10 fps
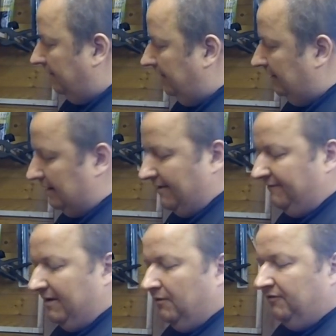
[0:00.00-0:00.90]
inlet
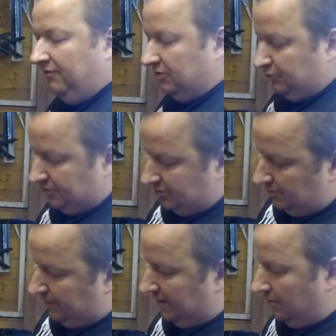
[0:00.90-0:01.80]
valve first, which is the
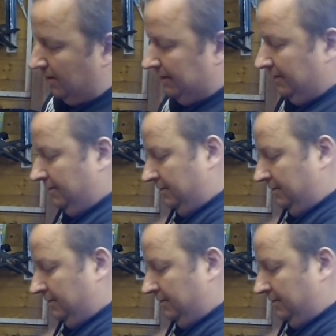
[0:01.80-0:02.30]
bigger one